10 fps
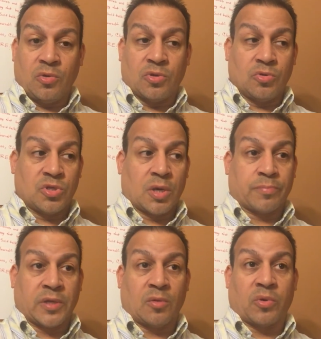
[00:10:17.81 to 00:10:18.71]
and you
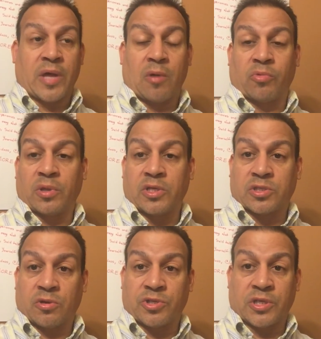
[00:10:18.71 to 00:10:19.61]
jumped in without really
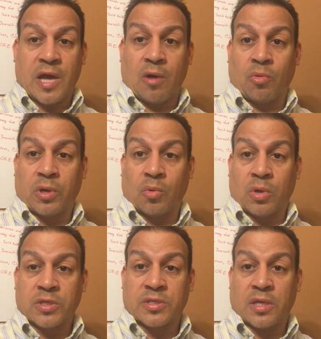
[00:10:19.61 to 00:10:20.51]
searching out what it
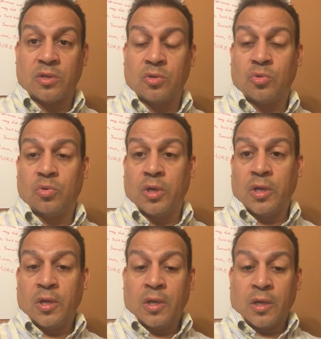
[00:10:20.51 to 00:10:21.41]
was that you
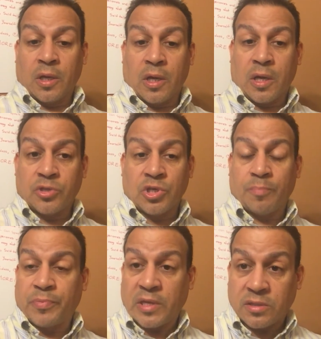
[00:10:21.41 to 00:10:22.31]

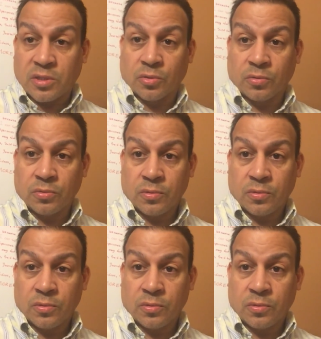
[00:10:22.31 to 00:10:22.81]
jumped into.